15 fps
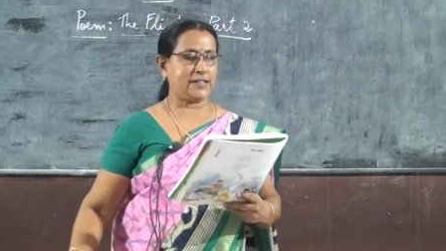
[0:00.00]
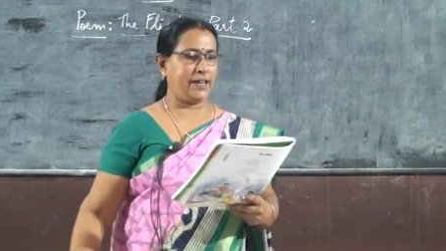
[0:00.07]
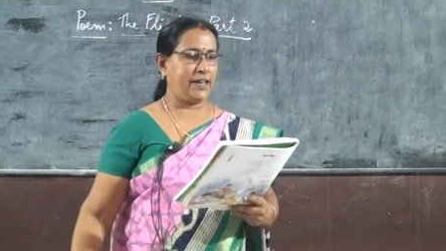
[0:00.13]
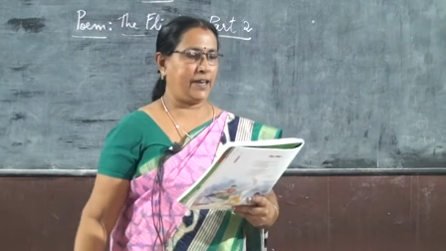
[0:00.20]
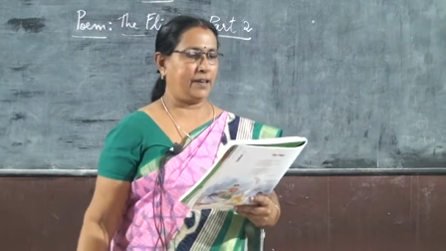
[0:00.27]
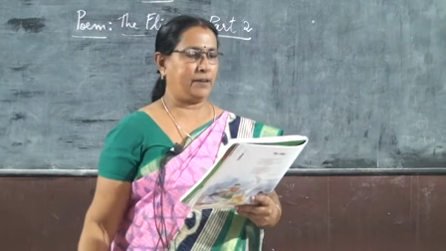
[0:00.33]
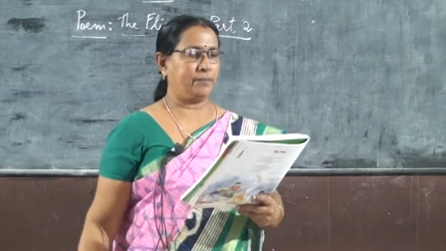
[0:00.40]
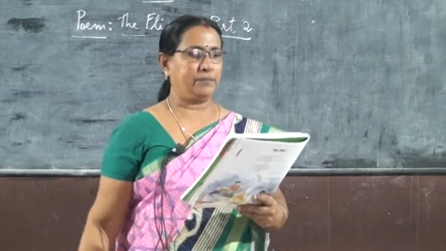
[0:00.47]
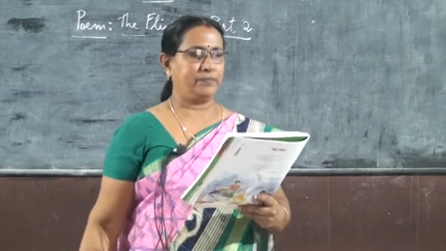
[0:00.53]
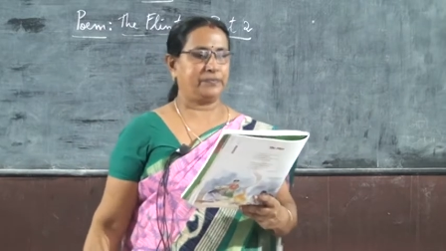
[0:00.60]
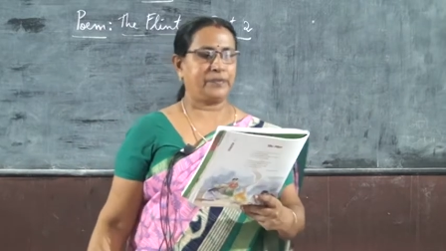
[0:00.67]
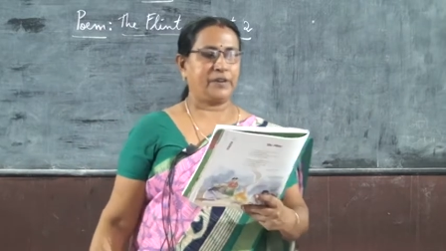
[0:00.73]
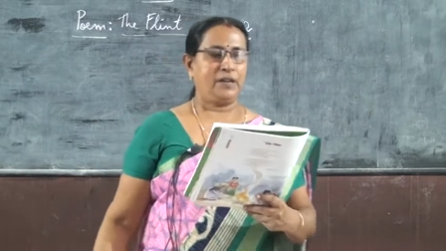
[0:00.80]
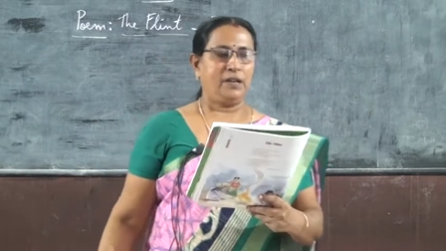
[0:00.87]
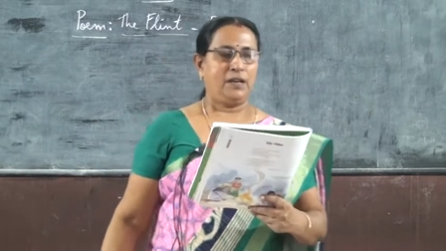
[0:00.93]

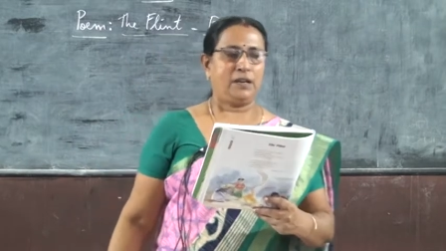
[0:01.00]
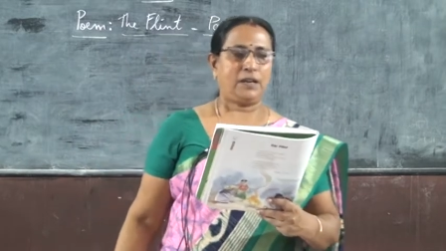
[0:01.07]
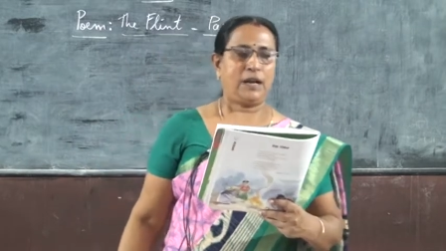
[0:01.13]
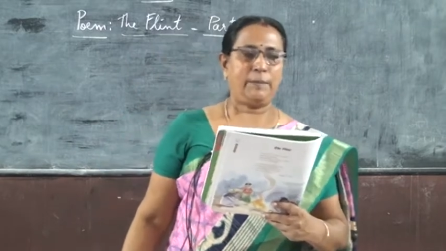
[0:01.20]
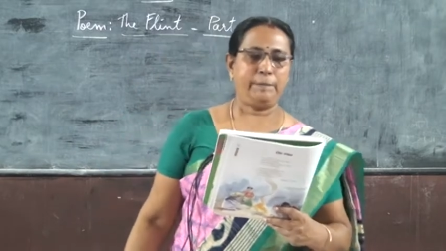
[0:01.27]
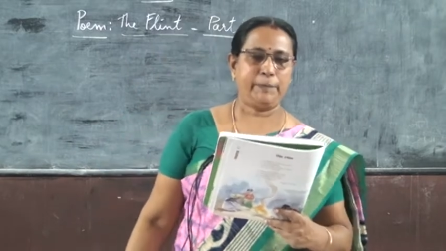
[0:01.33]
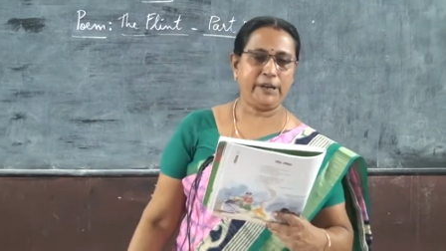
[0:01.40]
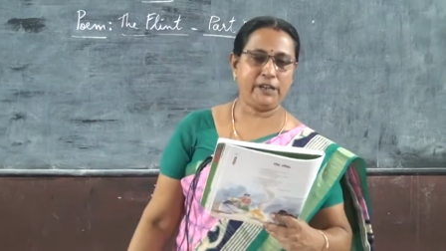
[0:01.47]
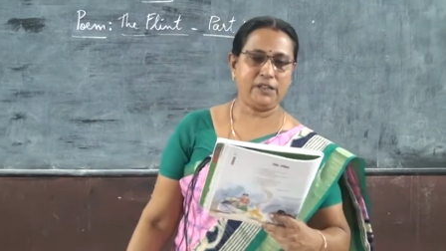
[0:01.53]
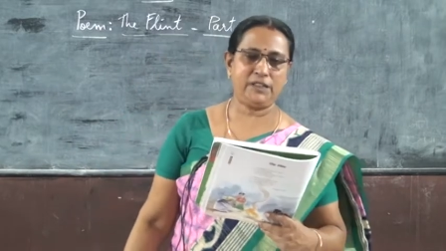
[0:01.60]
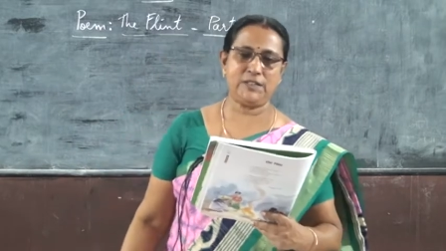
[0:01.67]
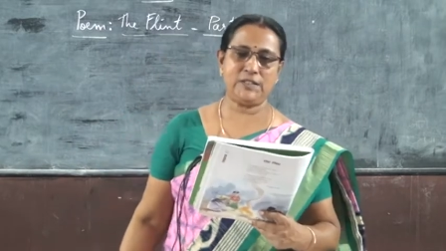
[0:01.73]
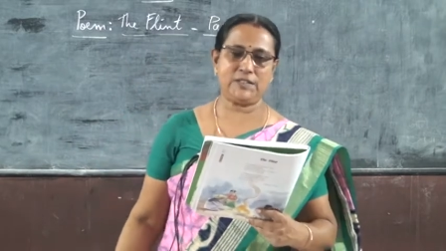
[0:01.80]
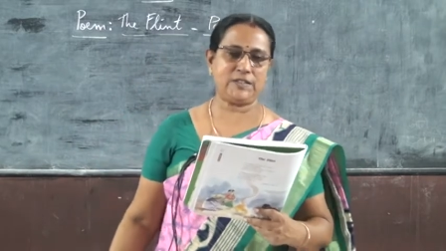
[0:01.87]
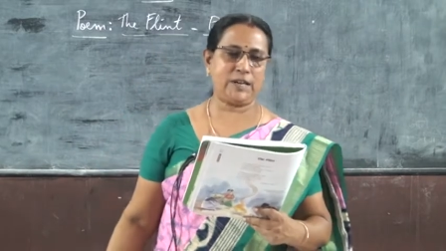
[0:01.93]
A. Complete
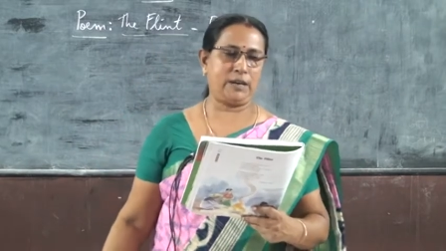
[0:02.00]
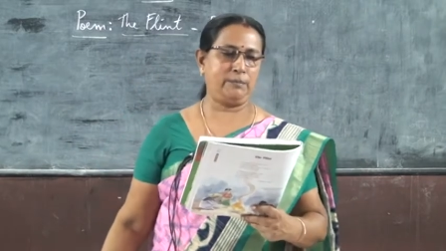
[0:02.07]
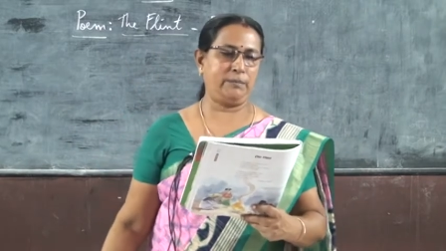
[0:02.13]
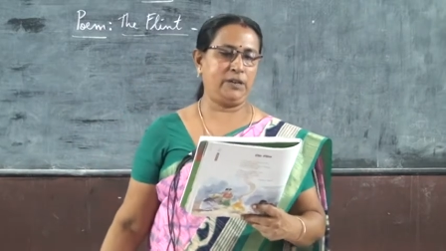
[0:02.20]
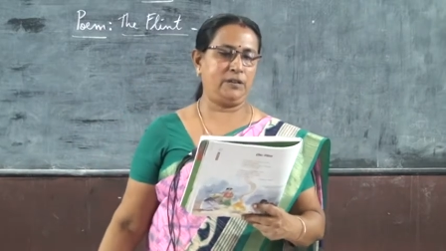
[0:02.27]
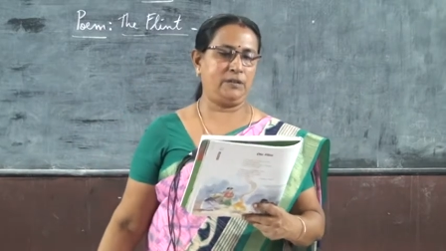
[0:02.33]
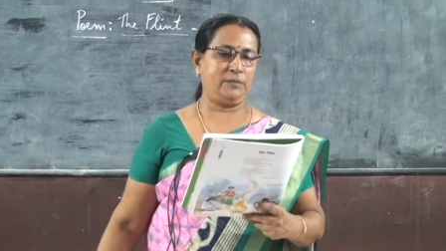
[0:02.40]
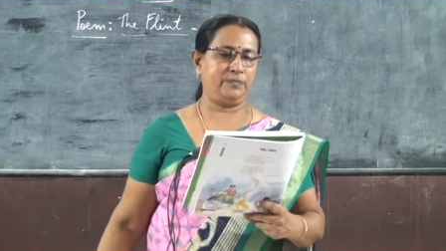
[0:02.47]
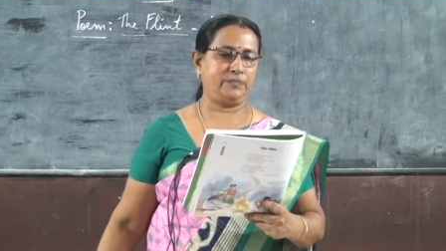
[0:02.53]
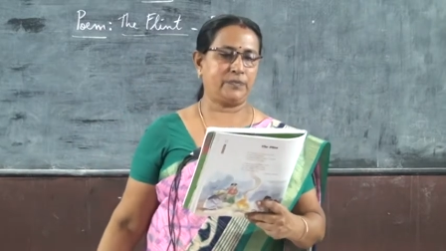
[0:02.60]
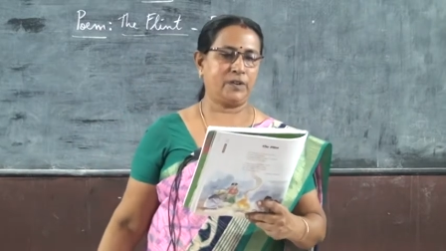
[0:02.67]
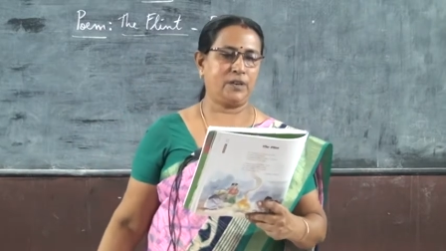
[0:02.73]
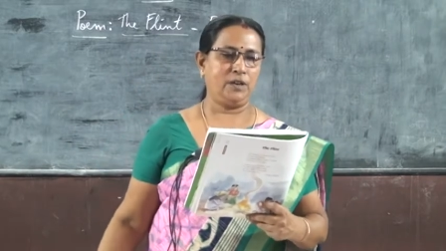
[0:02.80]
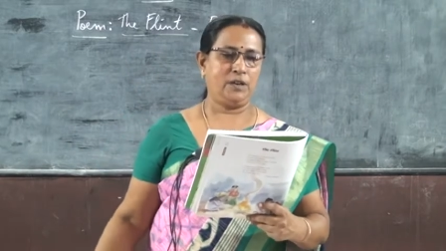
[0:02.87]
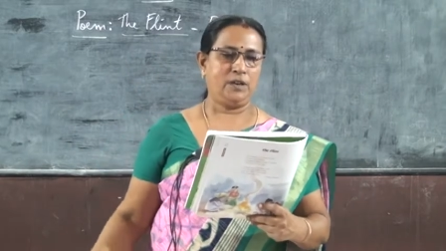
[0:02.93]
this table.
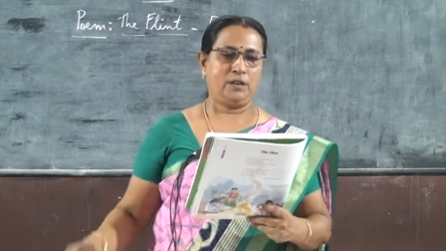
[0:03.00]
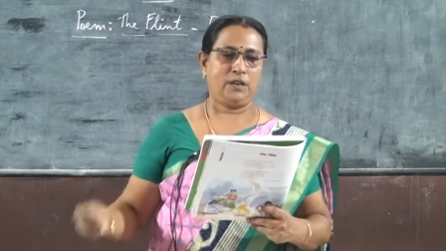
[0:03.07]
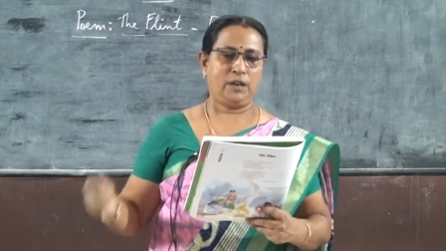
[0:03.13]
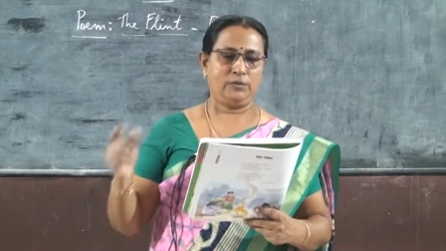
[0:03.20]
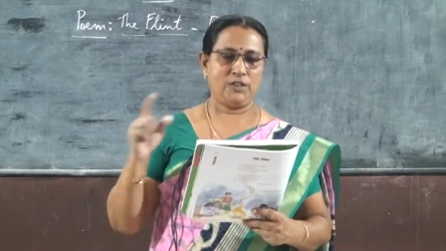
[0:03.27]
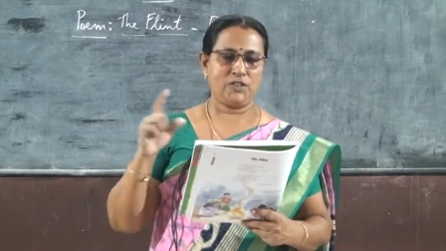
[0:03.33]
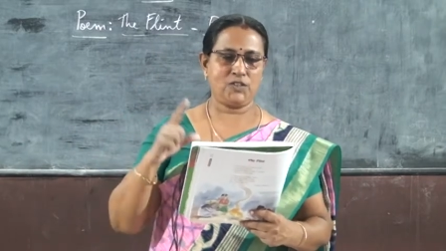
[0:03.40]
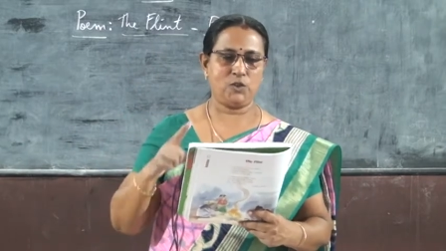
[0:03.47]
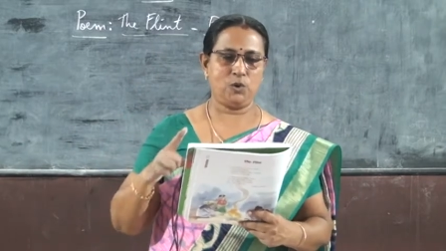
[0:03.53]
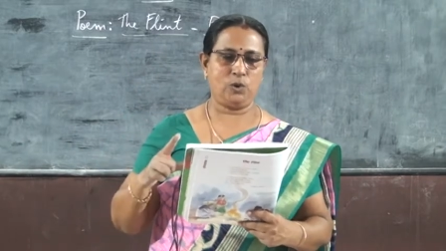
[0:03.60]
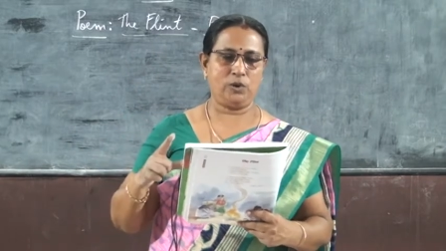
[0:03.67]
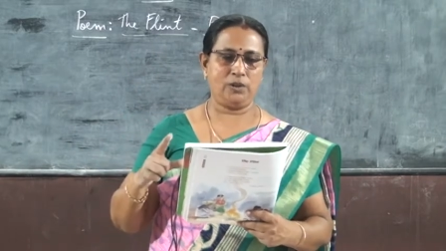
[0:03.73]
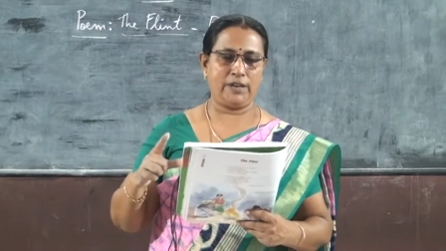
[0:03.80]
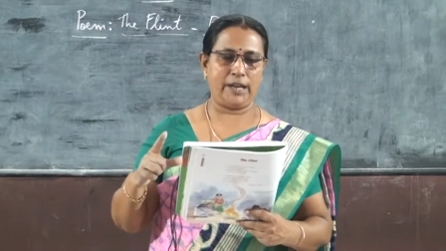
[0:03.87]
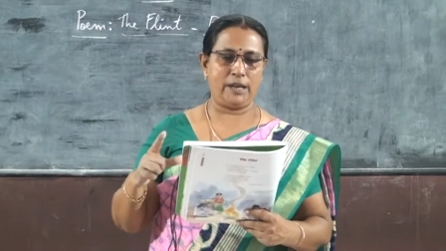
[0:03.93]
Now the
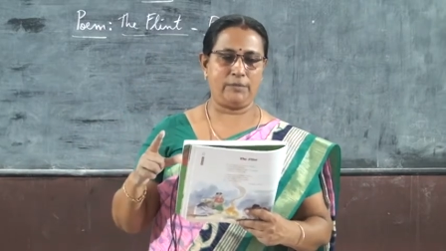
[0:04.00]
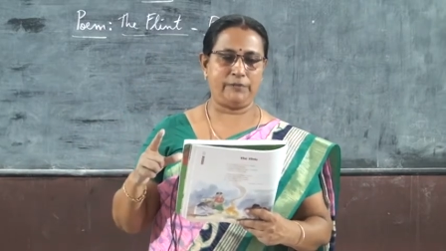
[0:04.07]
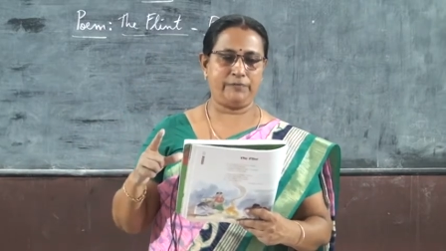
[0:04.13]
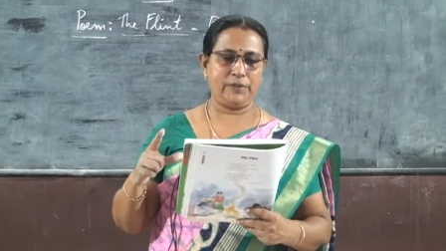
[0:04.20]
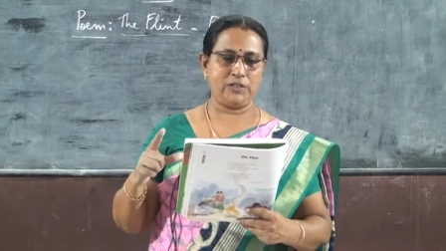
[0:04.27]
stone, name of the